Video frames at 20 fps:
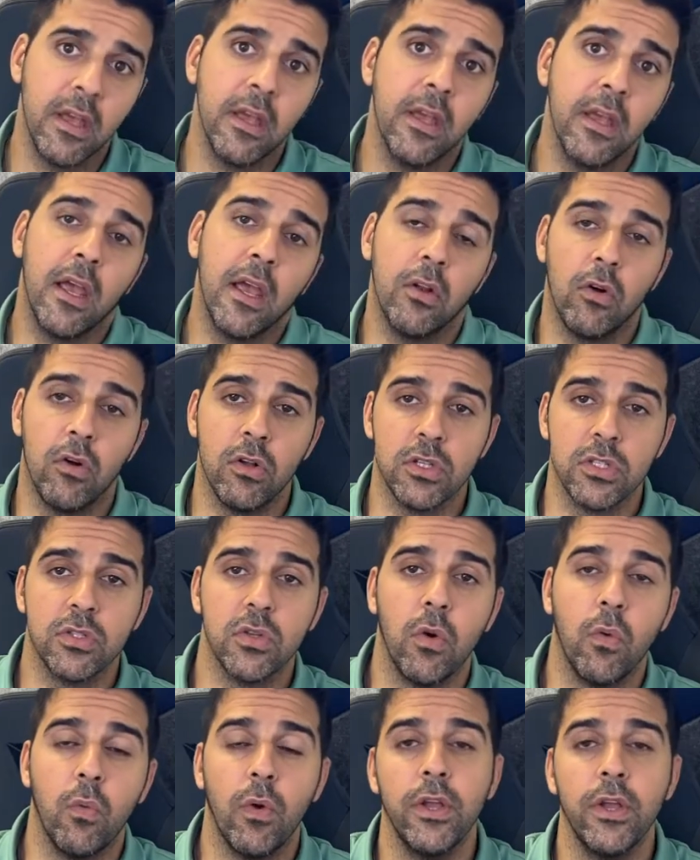and also
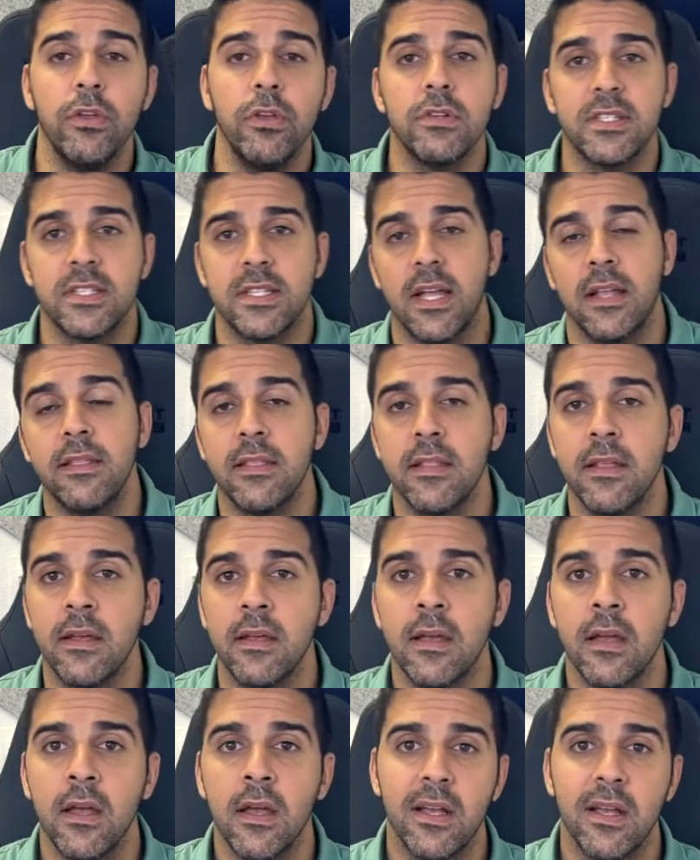where you're standing
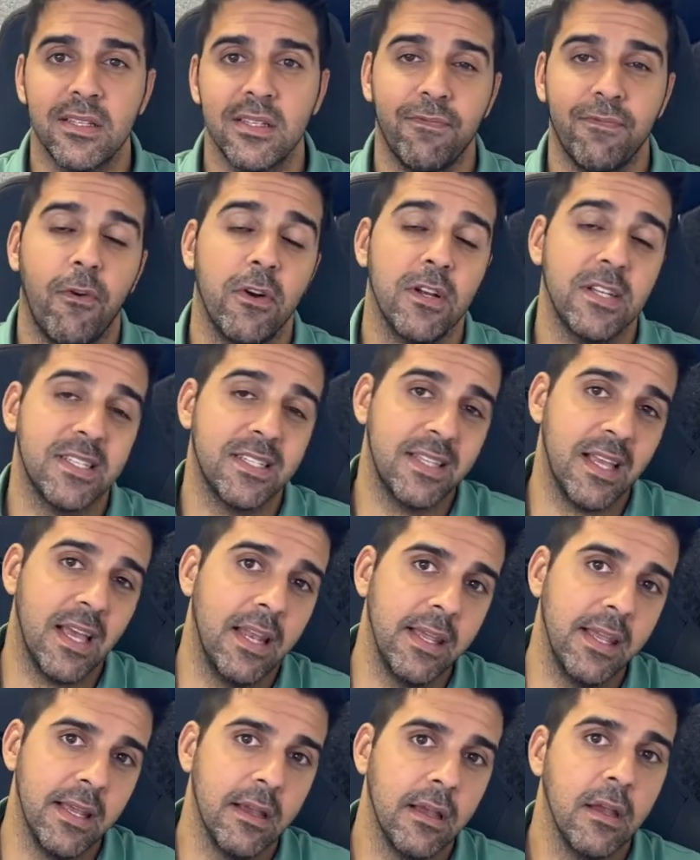as far as
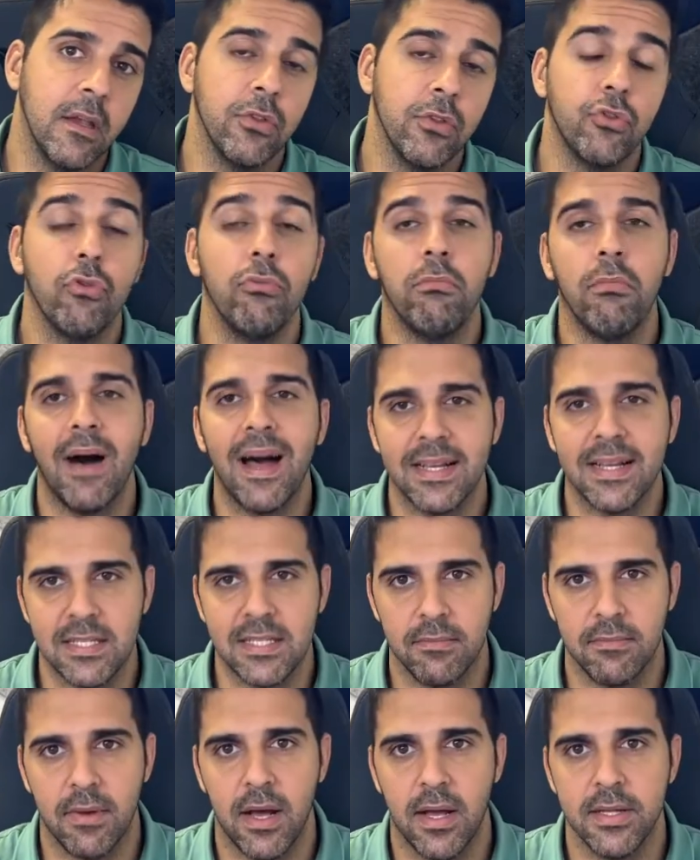selling to
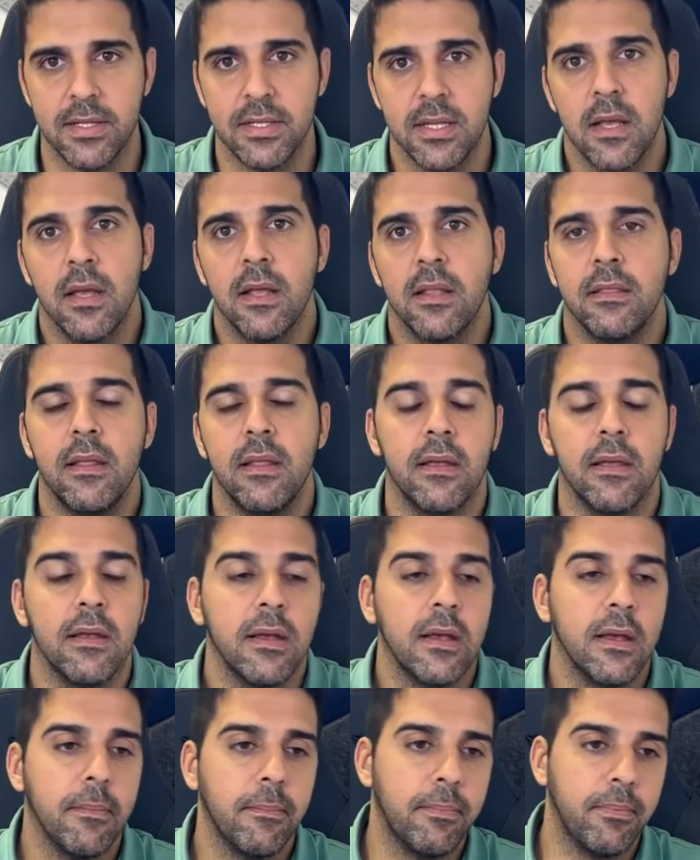maximize the
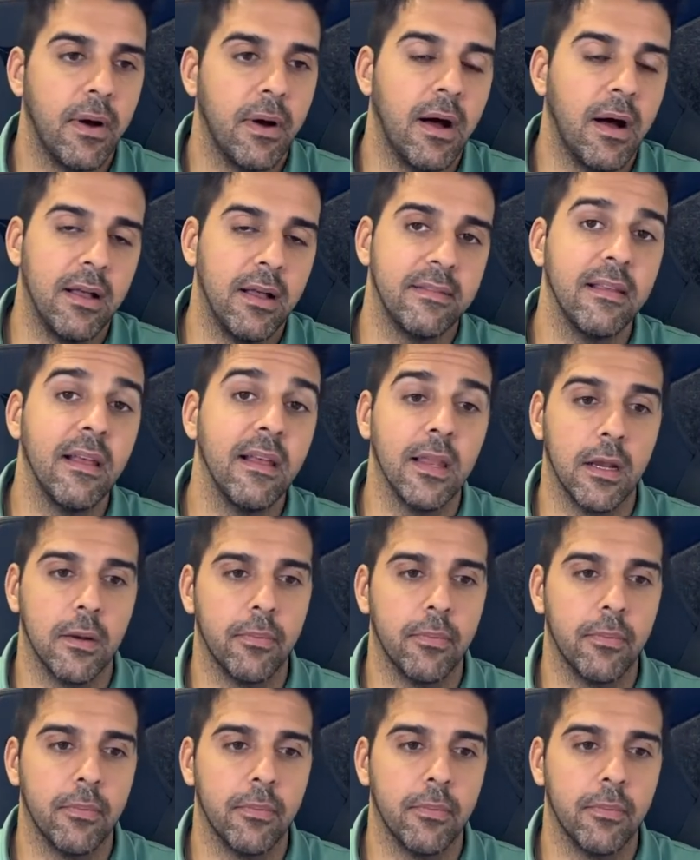selling